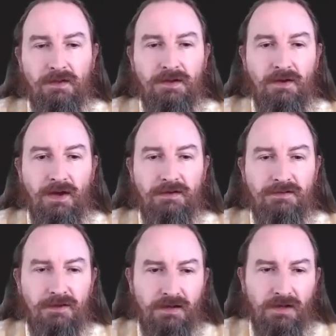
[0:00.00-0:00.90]
Now,
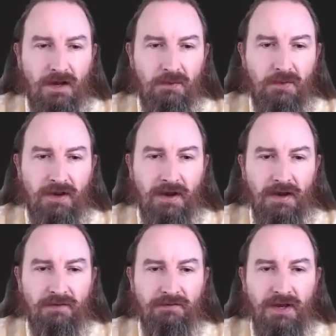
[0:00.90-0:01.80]
ideally, I would
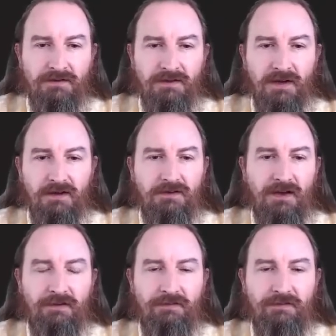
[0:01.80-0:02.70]
have a
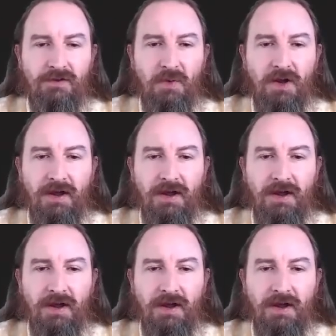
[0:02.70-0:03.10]
data-CY